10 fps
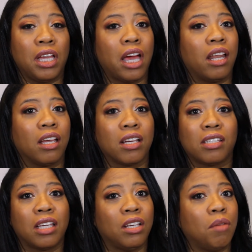get it
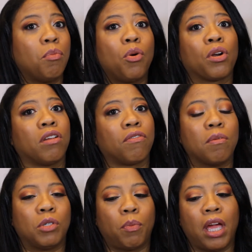because they import it
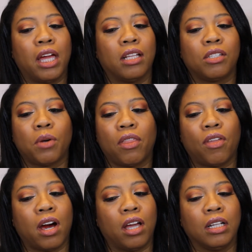from Japan. So I
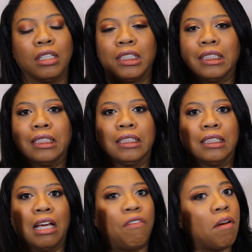thought,
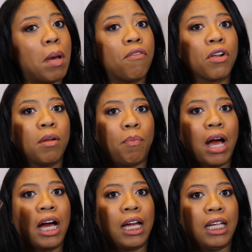if I'm ever in a
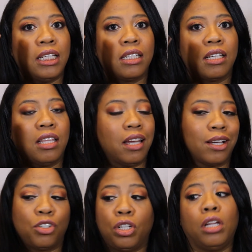bind in the
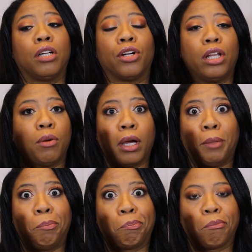next year
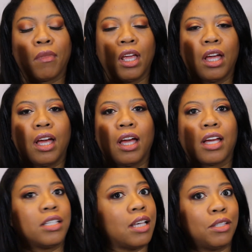anyway,
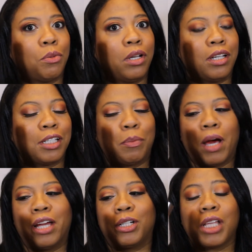because that's when it
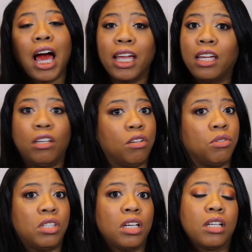expires, I can
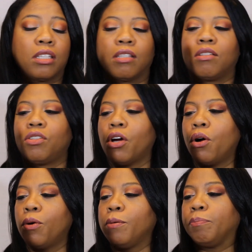use this.
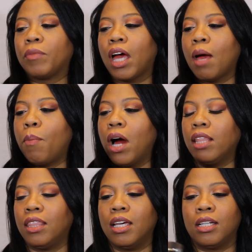So I
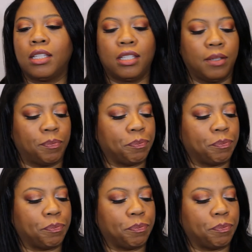bought this.